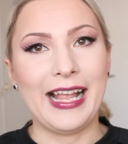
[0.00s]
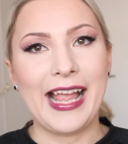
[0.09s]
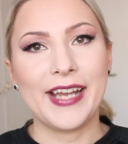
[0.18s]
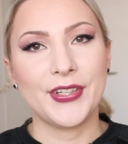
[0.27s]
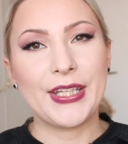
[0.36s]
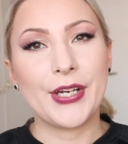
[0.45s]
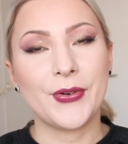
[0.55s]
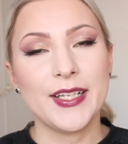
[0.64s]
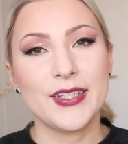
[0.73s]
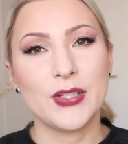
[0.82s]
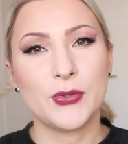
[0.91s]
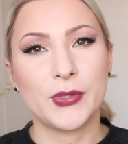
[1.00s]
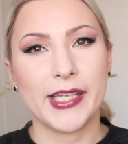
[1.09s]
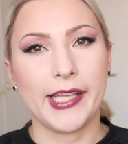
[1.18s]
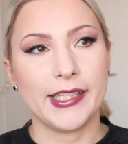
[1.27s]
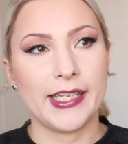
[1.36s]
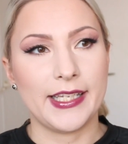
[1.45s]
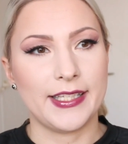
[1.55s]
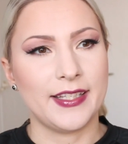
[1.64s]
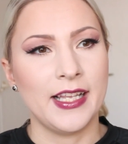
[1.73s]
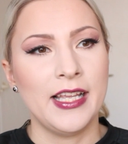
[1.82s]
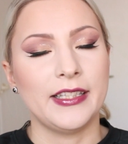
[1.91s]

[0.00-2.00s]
And the reason to that is